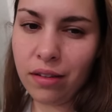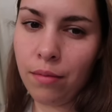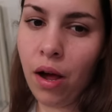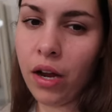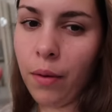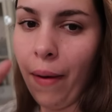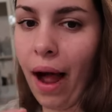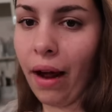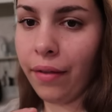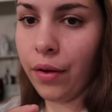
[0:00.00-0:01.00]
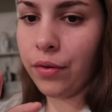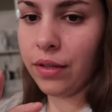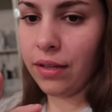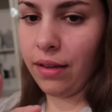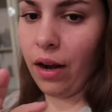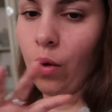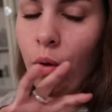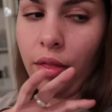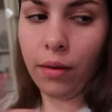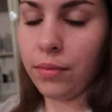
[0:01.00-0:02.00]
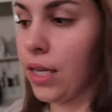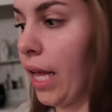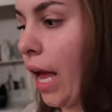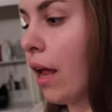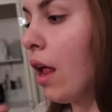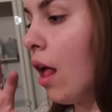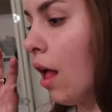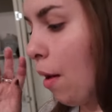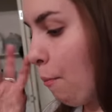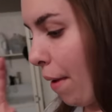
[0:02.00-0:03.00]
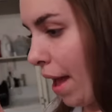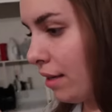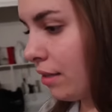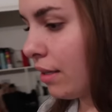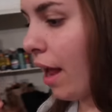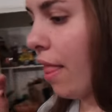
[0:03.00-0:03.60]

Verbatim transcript: I'm not gonna pack those because I don't want them to get bent.